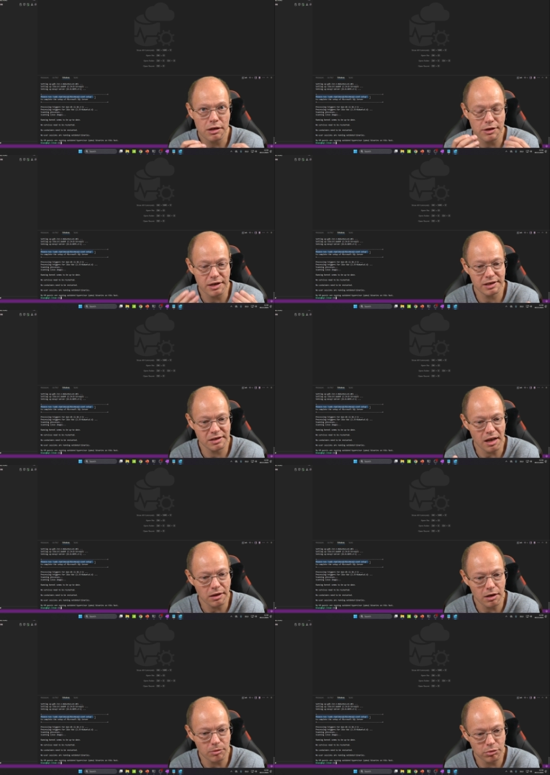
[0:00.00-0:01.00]
the
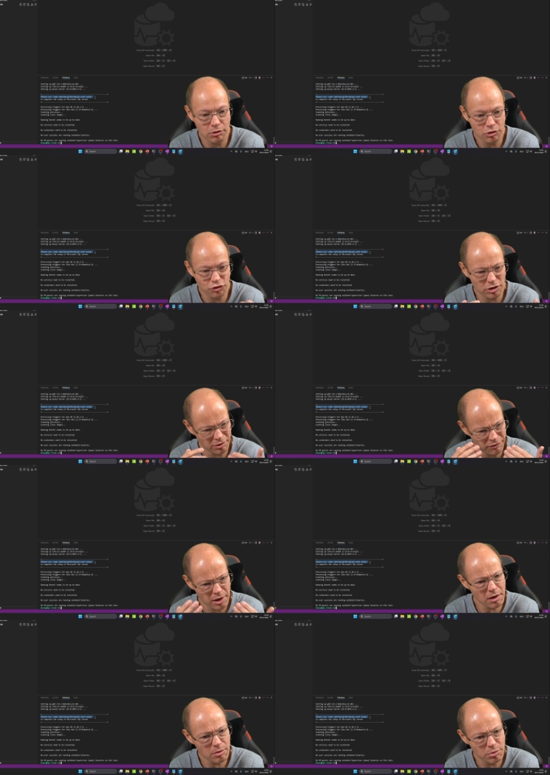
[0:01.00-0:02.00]
setup. Just
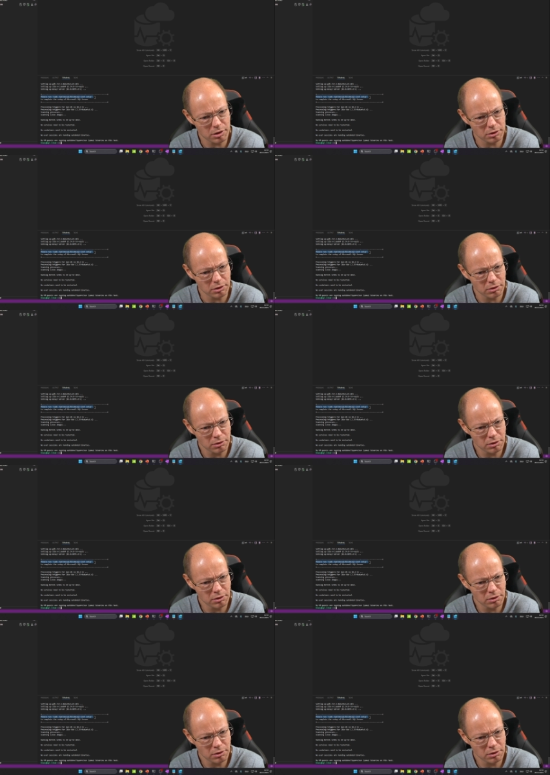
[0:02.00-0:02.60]
think about it.